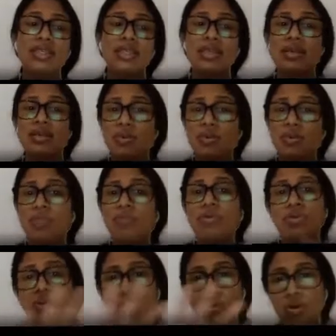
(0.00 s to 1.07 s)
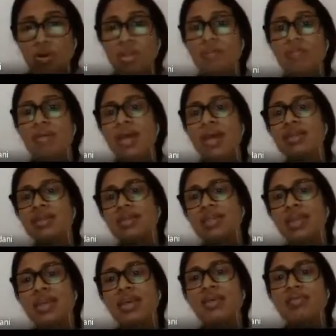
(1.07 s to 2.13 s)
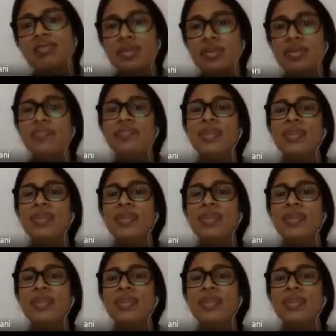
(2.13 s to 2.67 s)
that almost all the banks, they were